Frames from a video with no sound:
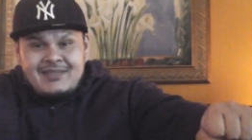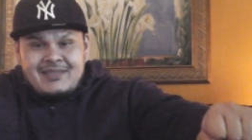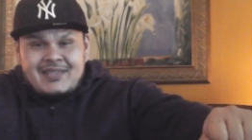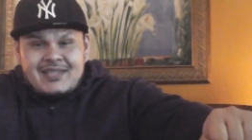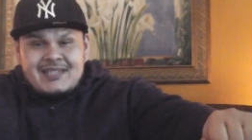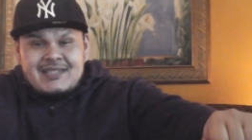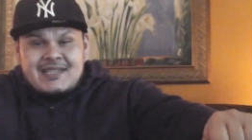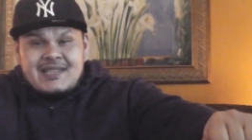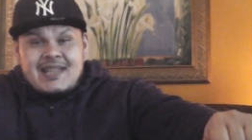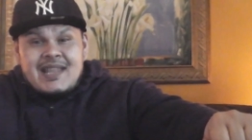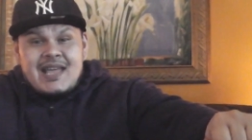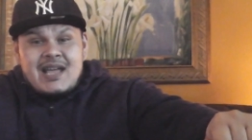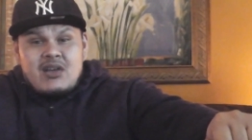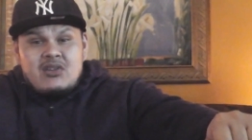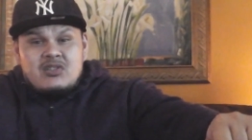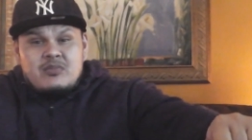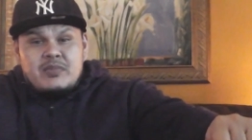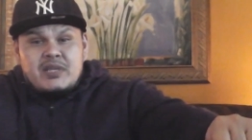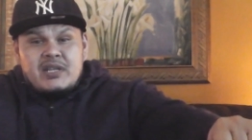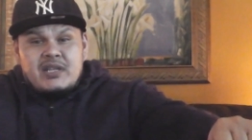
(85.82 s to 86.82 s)
This
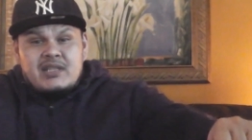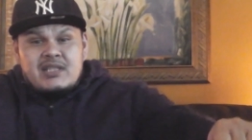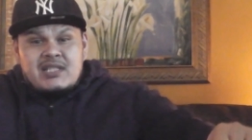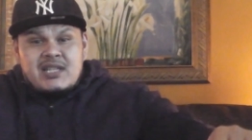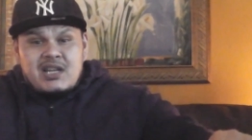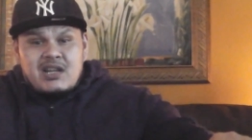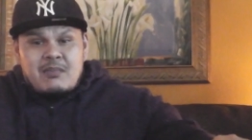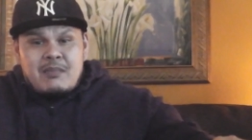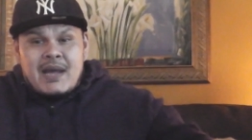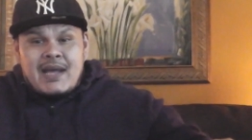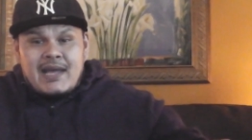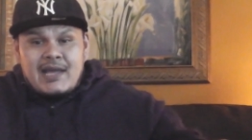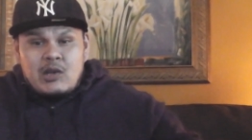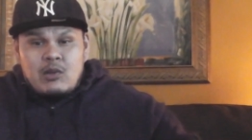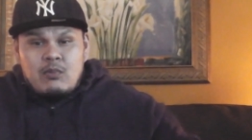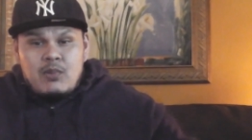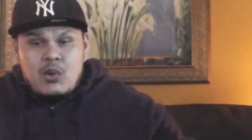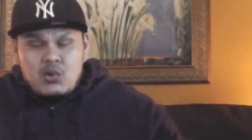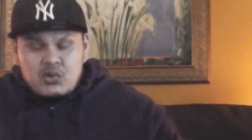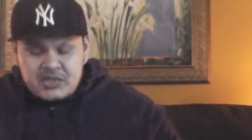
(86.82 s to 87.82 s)
allows me to tuck my
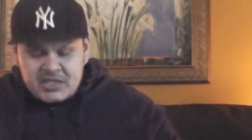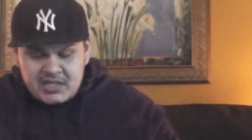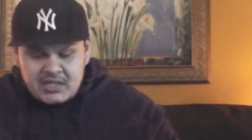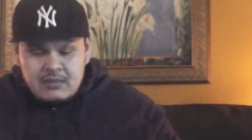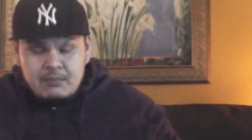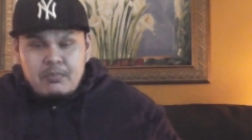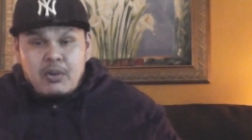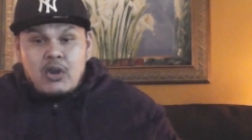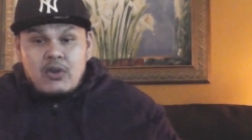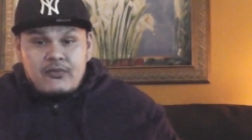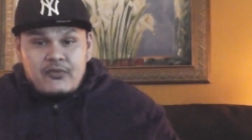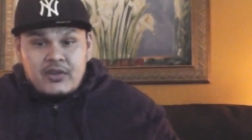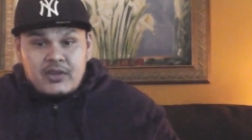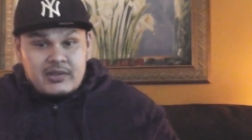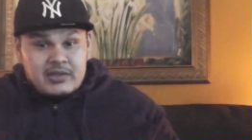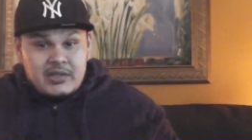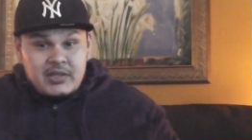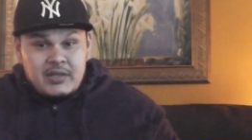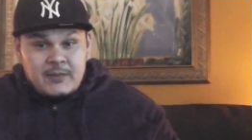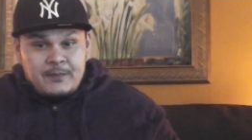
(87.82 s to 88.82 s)
elbows in
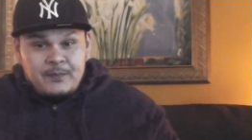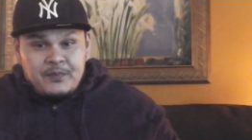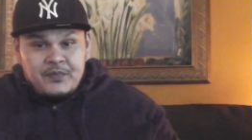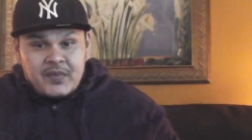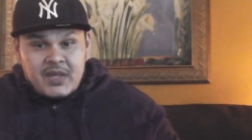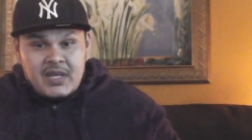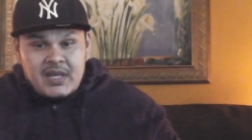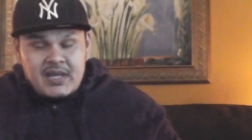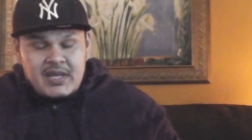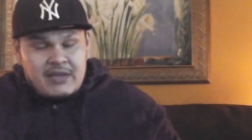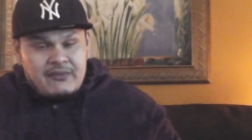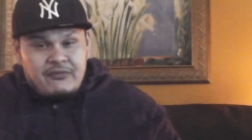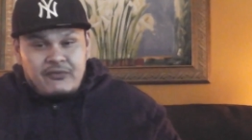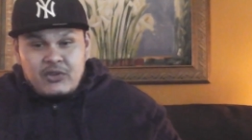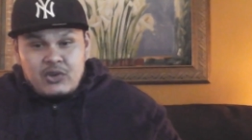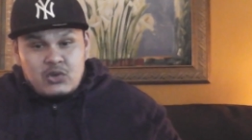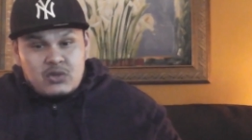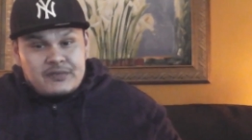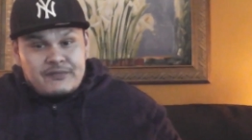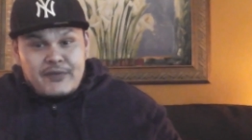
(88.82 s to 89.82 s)
perfectly. It
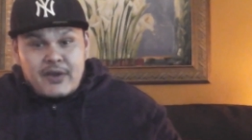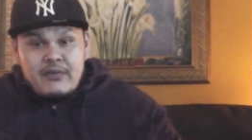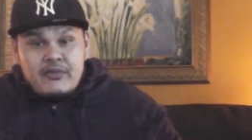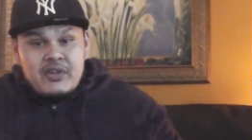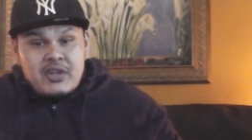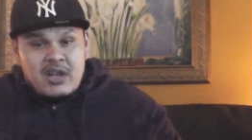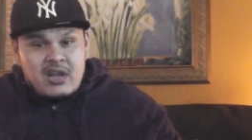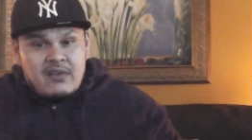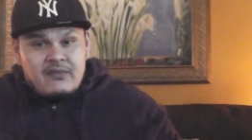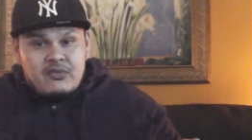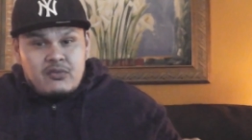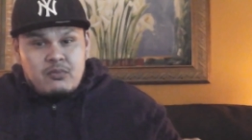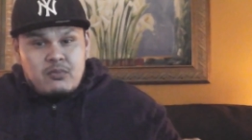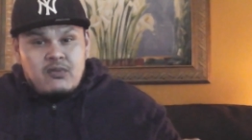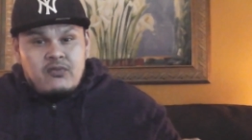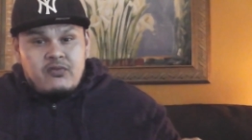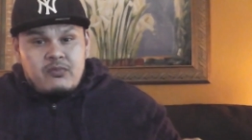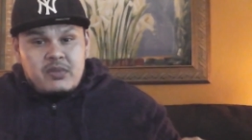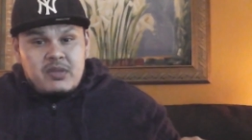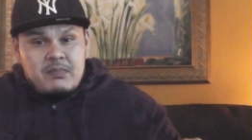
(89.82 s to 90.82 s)
feels very
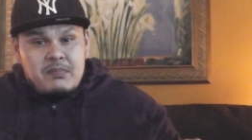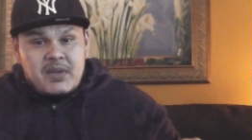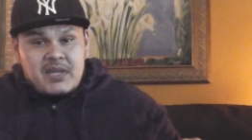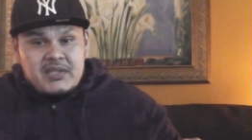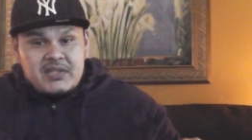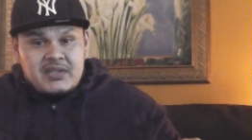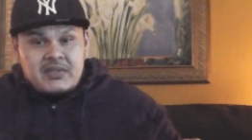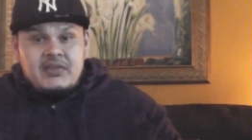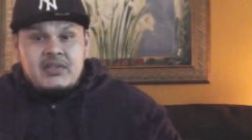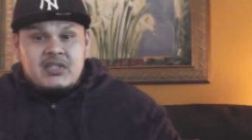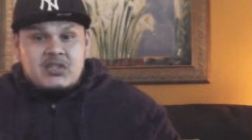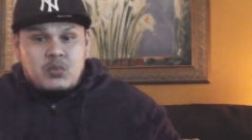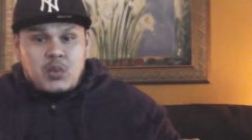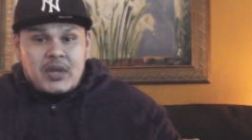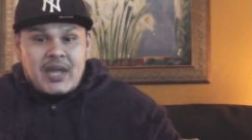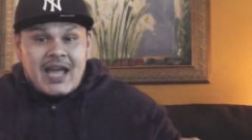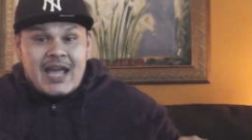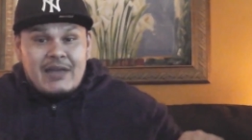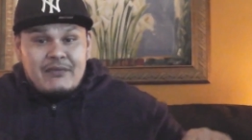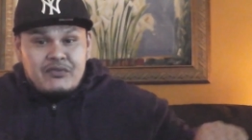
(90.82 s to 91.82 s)
comfortable for me benching this
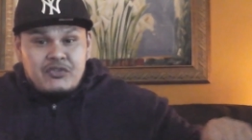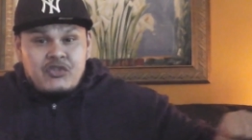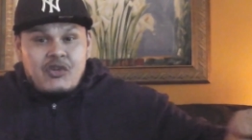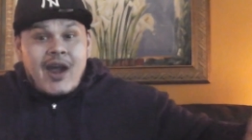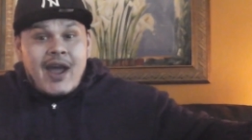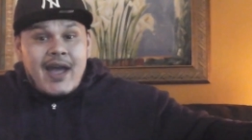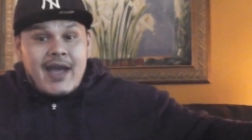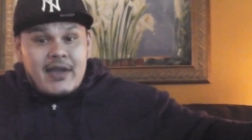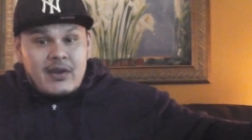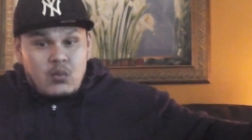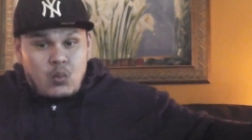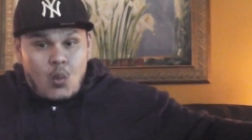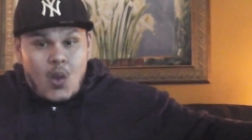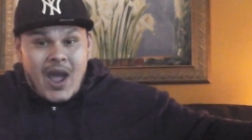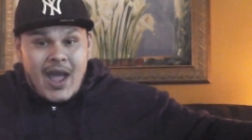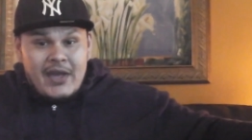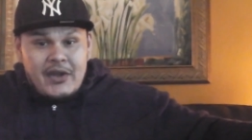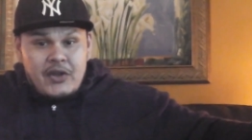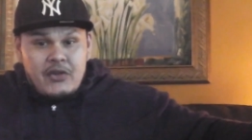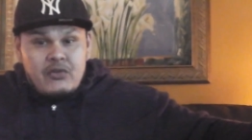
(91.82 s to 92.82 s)
way. I've tried
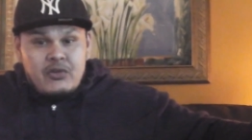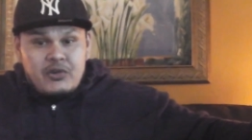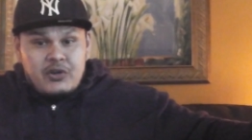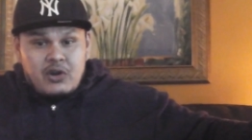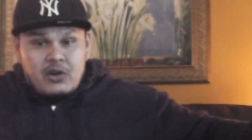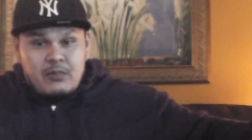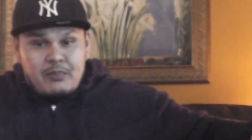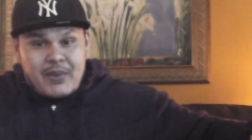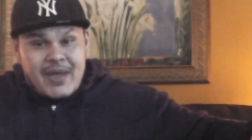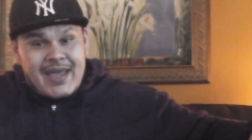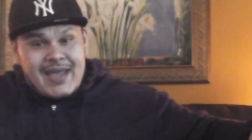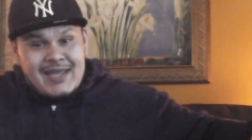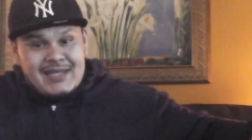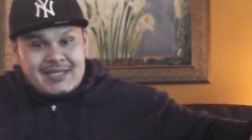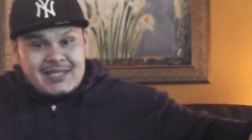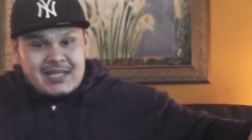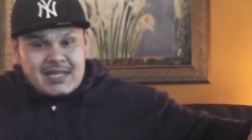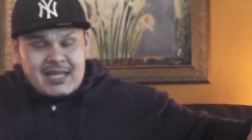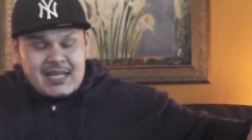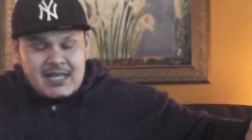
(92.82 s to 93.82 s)
wider in the
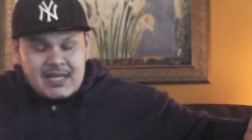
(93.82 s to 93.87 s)
past.